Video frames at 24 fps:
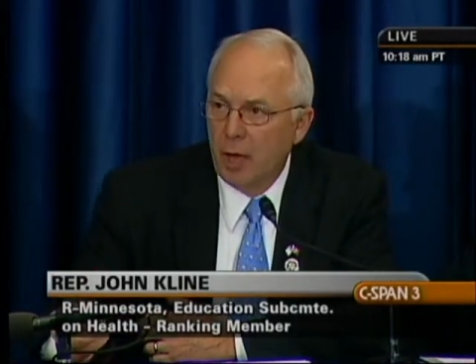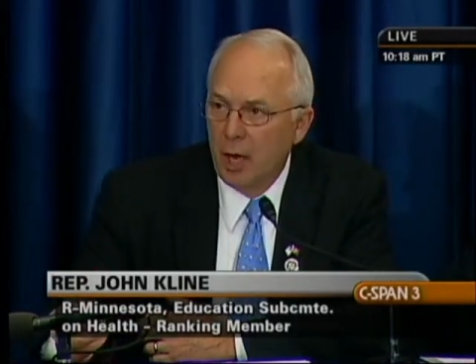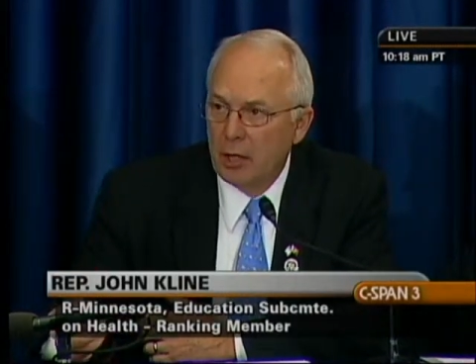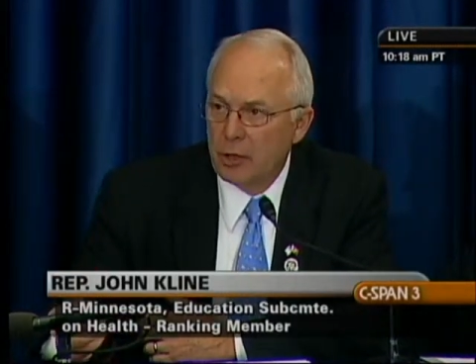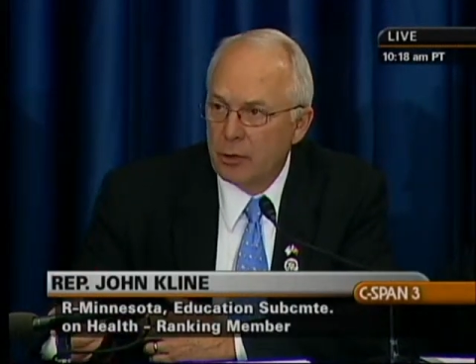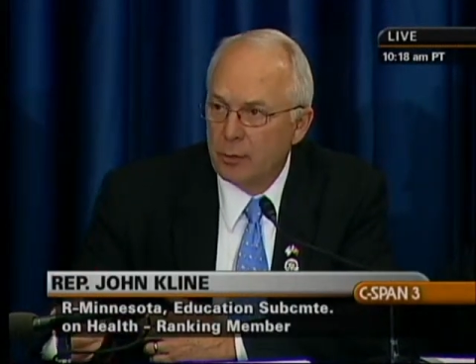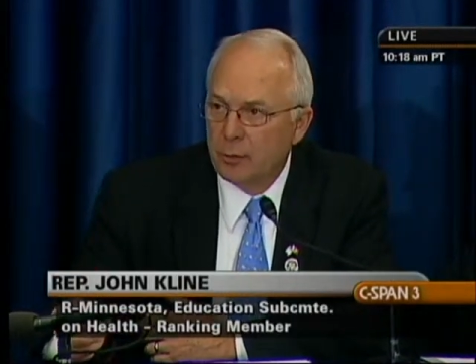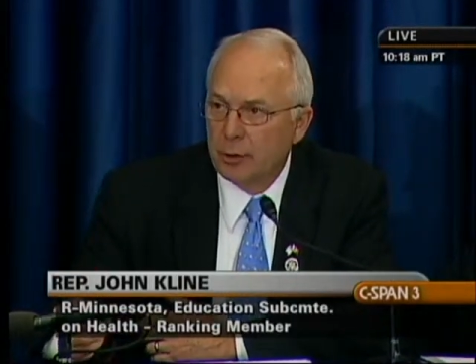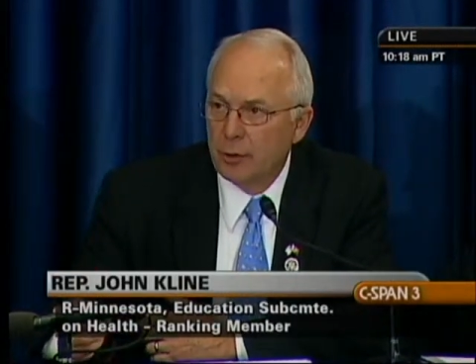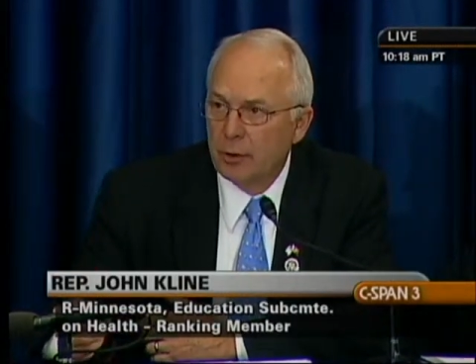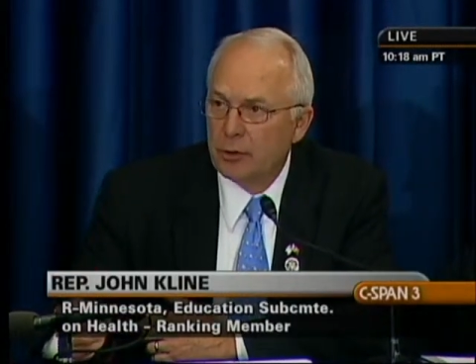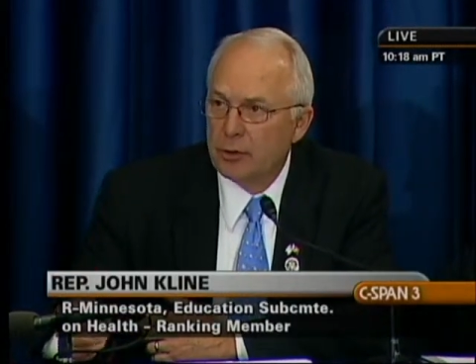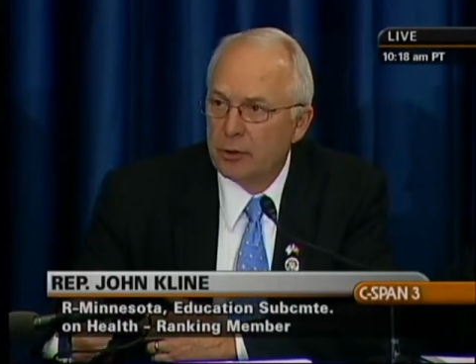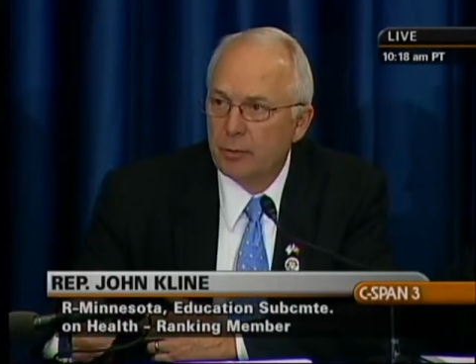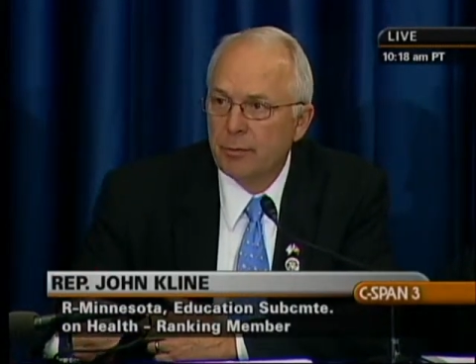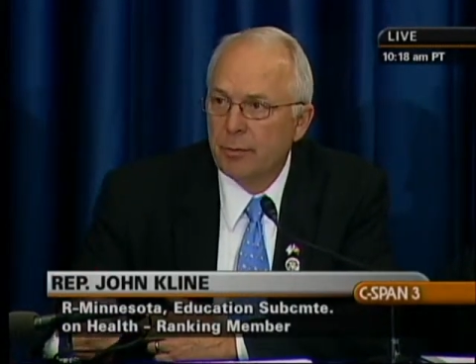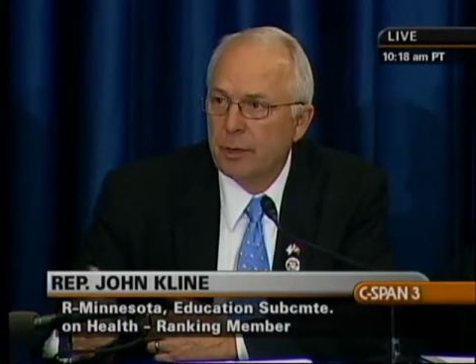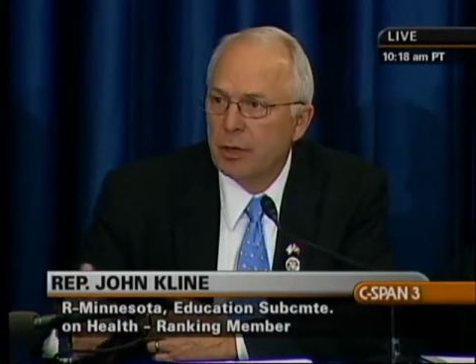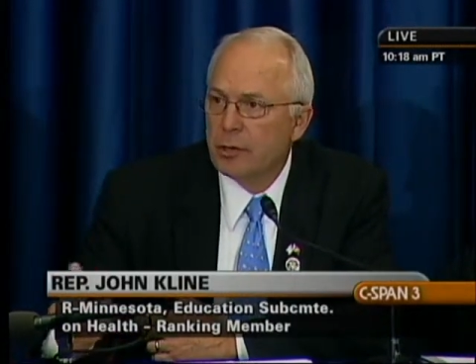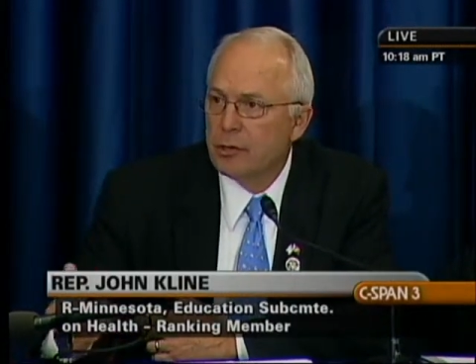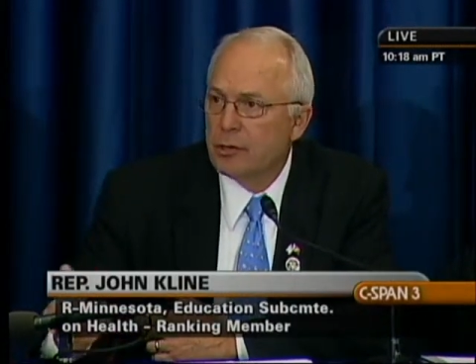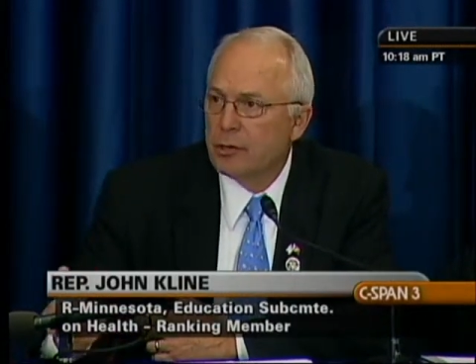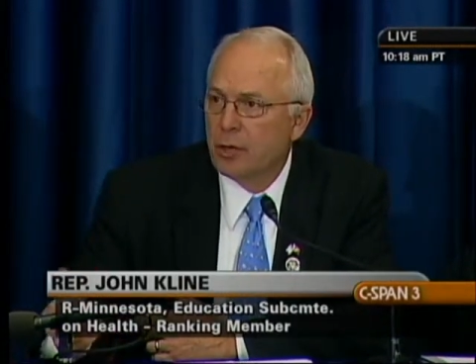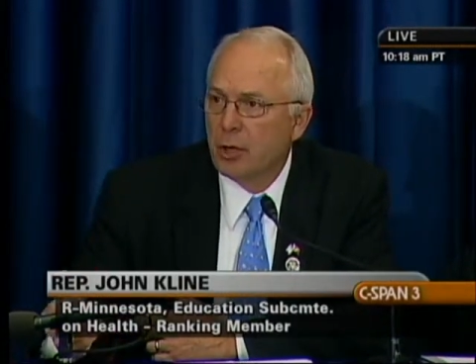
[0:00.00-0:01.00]
hospitals in
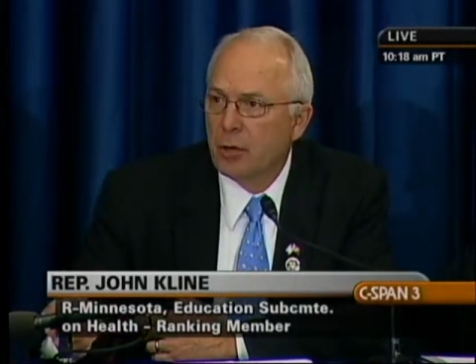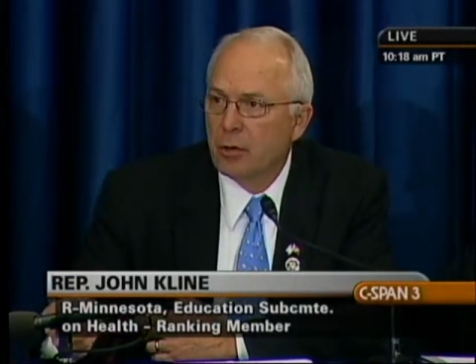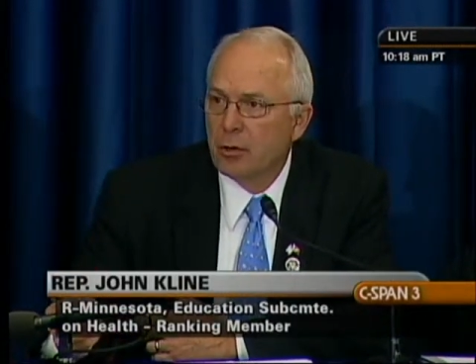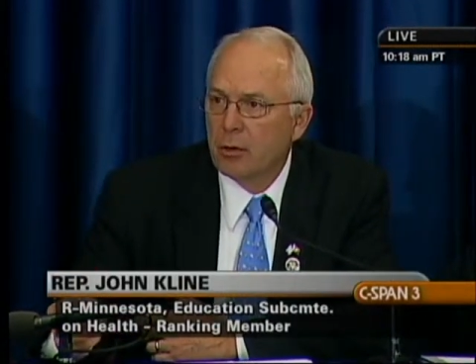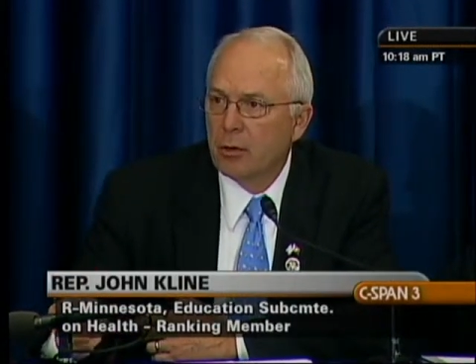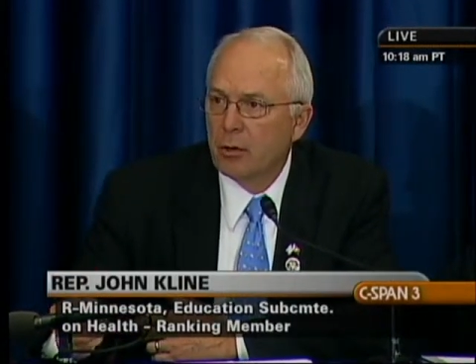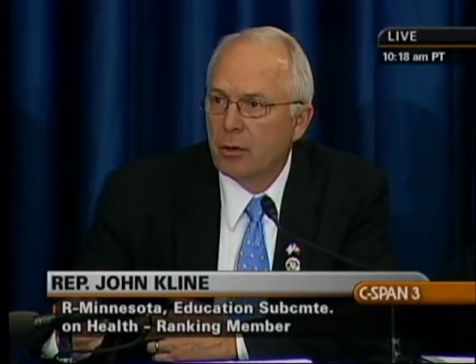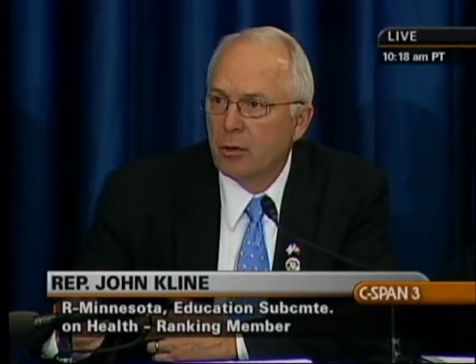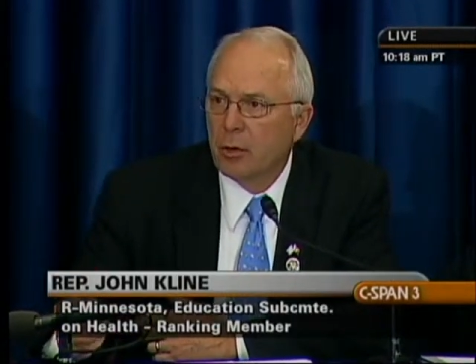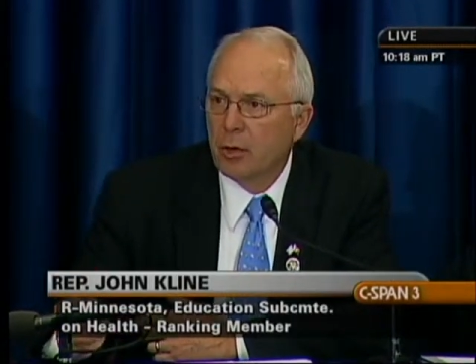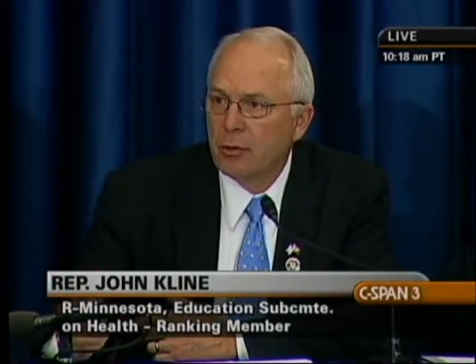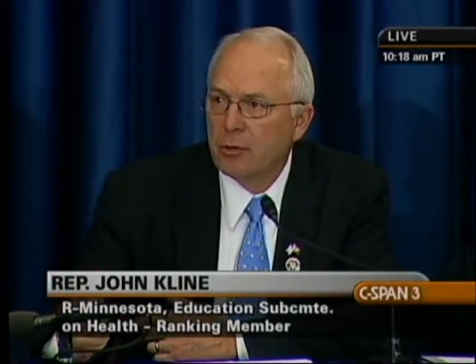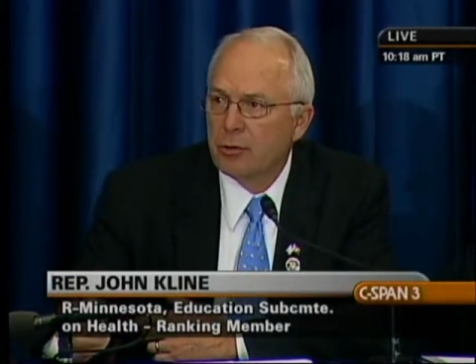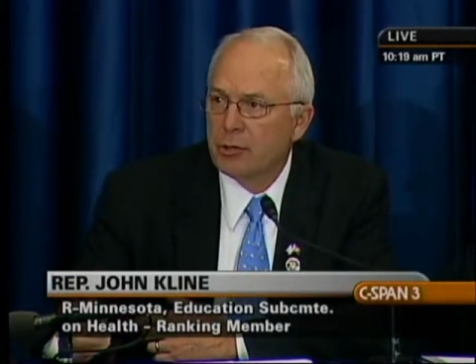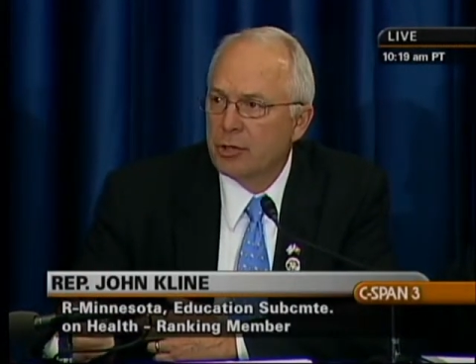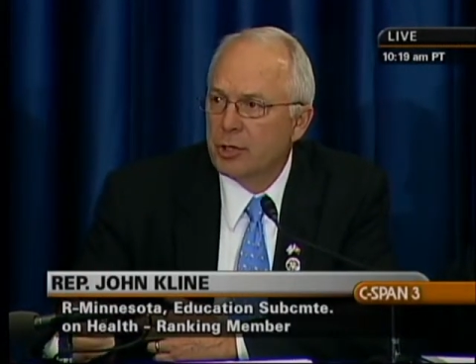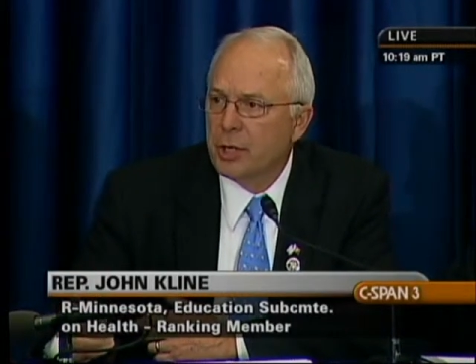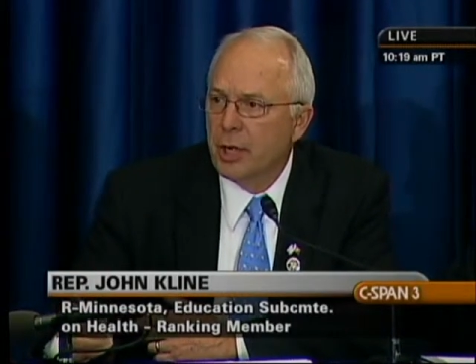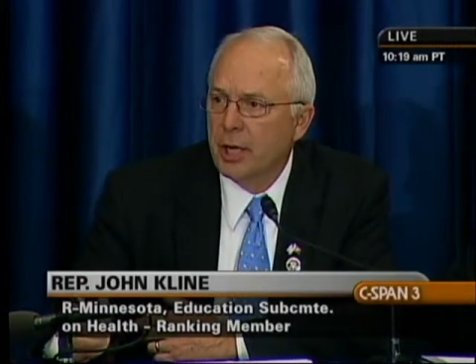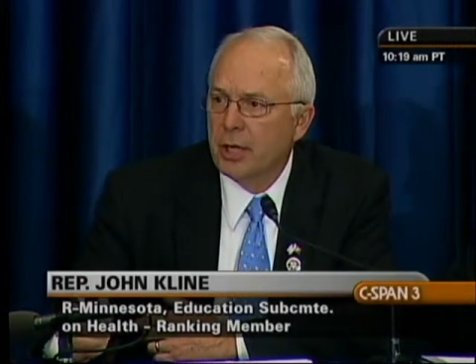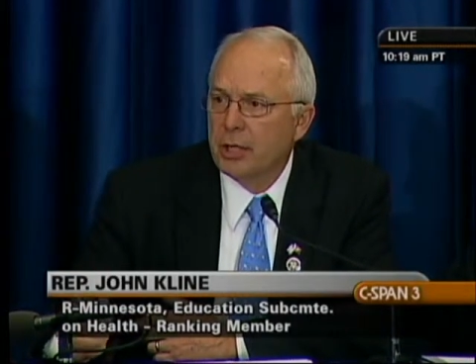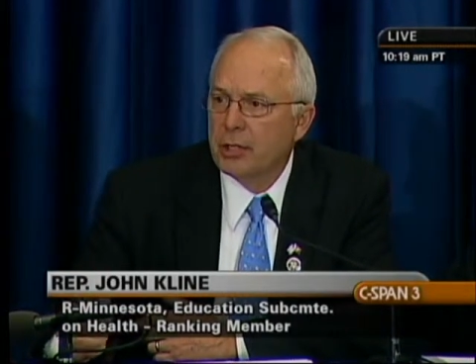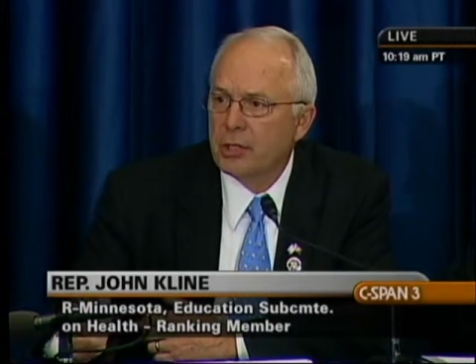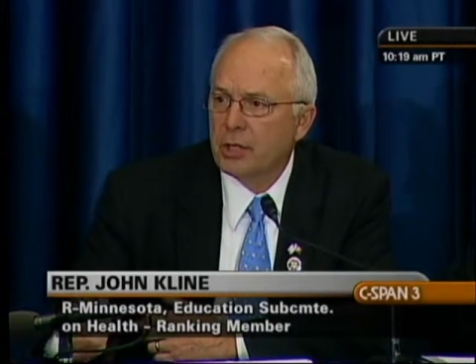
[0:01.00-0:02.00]
Minnesota or other
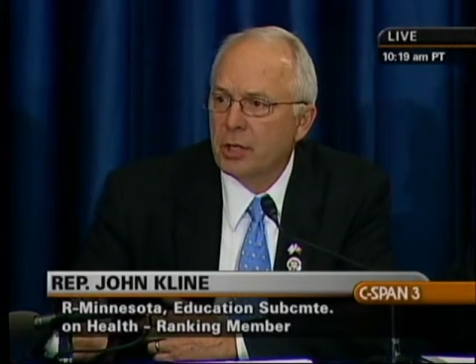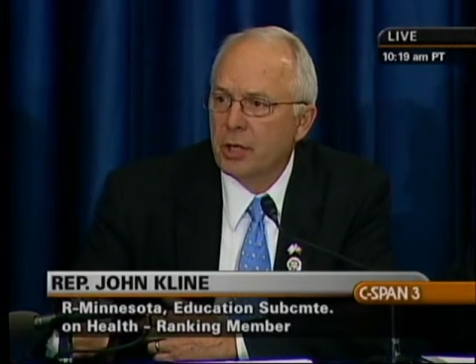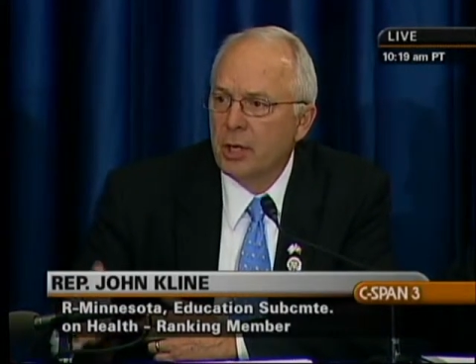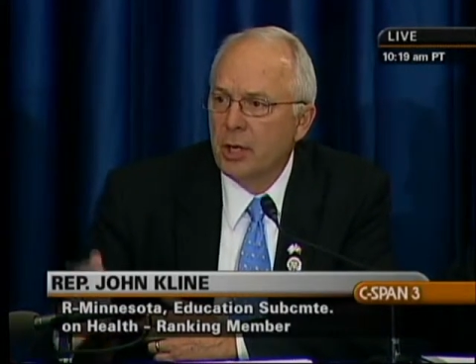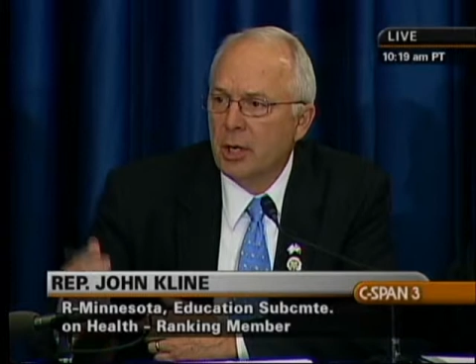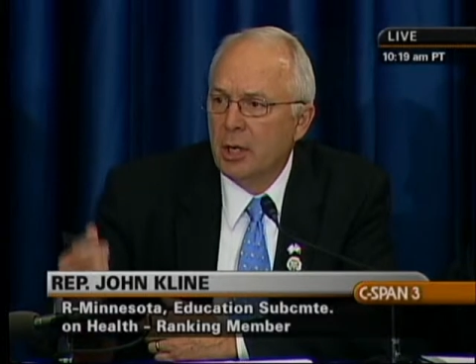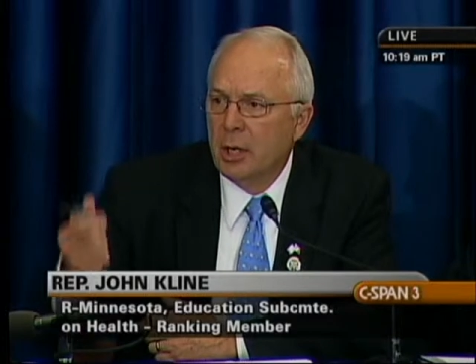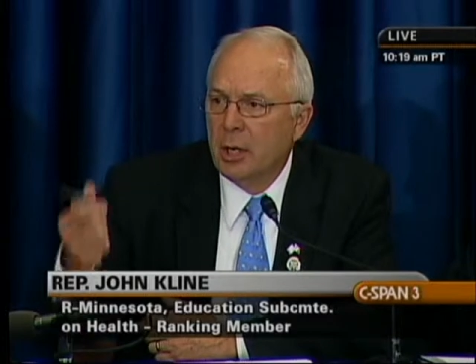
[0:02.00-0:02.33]
states.